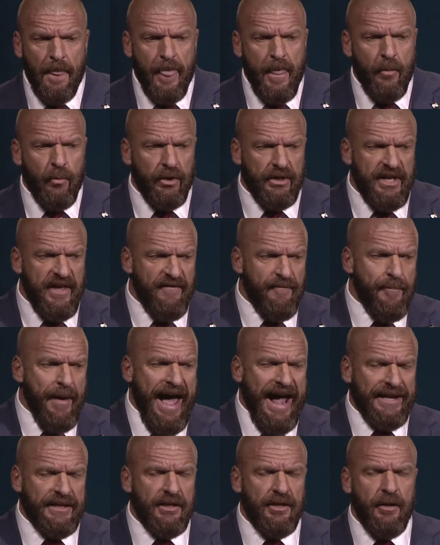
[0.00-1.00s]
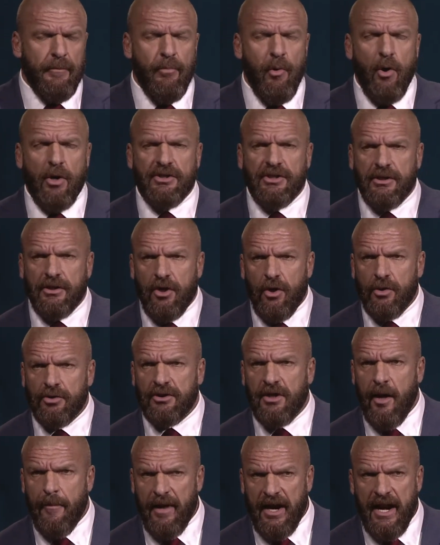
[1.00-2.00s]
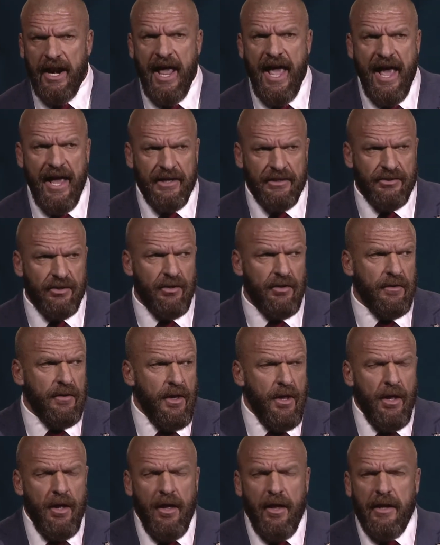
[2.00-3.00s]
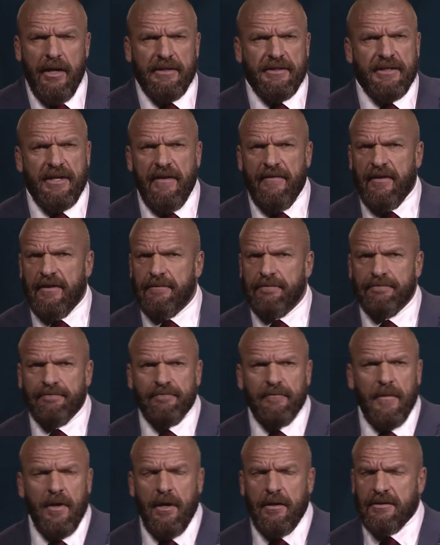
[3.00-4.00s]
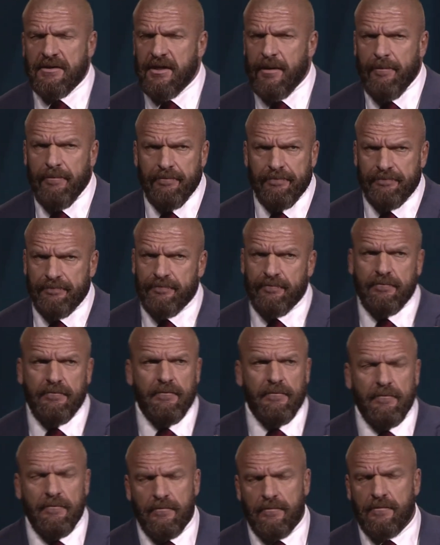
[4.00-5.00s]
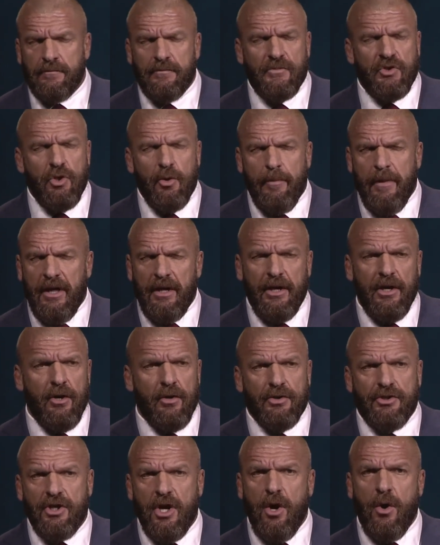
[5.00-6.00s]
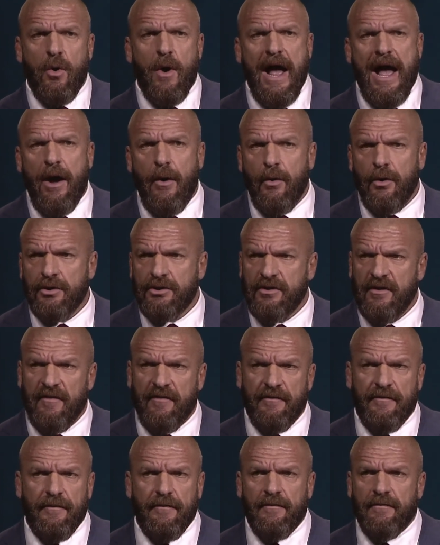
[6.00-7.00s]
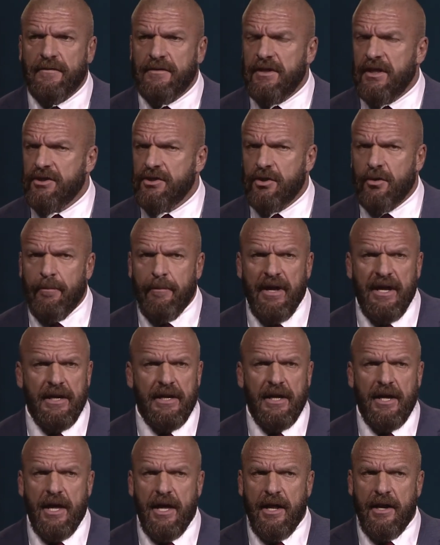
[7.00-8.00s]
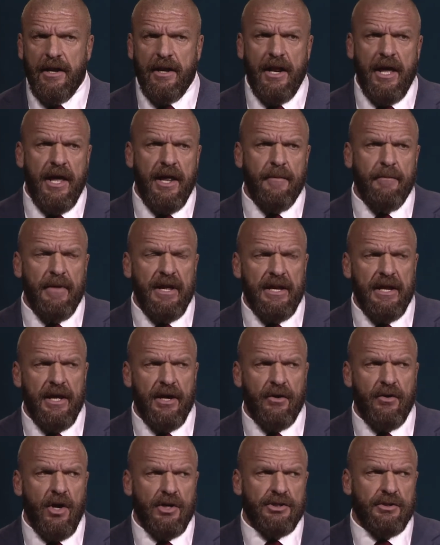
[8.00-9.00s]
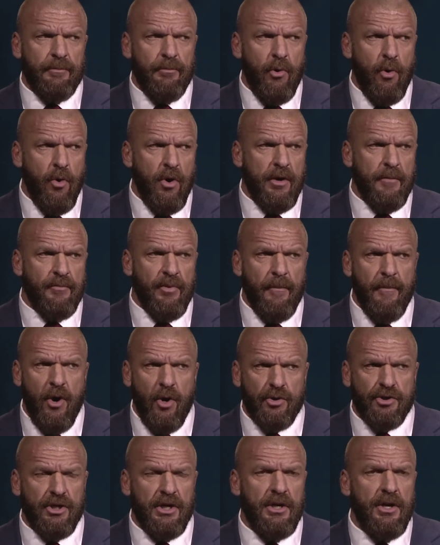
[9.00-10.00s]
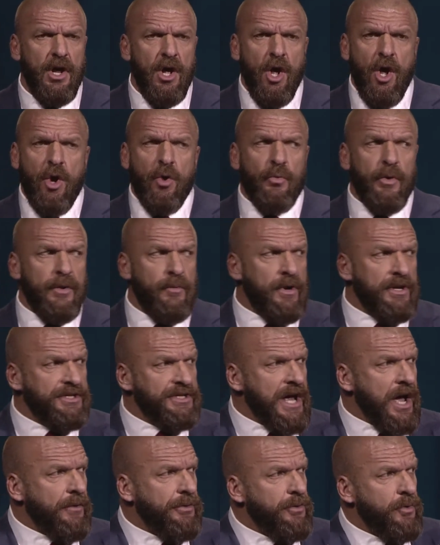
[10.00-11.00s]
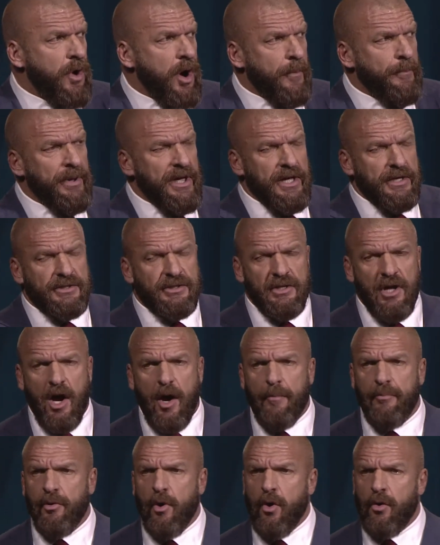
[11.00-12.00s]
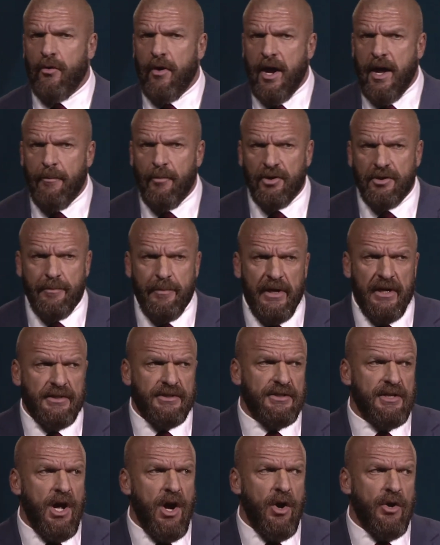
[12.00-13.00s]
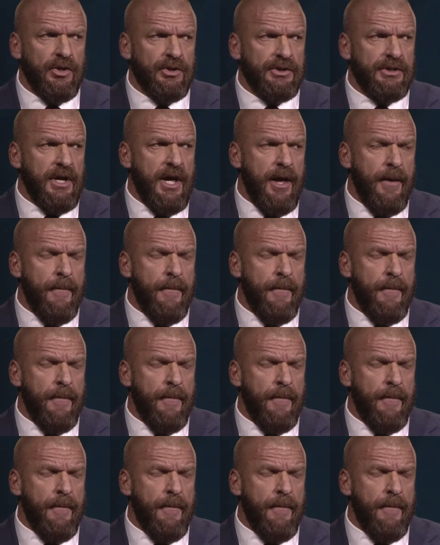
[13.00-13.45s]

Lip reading: would give back to the Boys and Girls Club, and it has. It's given some 2 million or so hours of digital media and media across the board and promotion. We reach out through our Be a Star program, which Be a Star is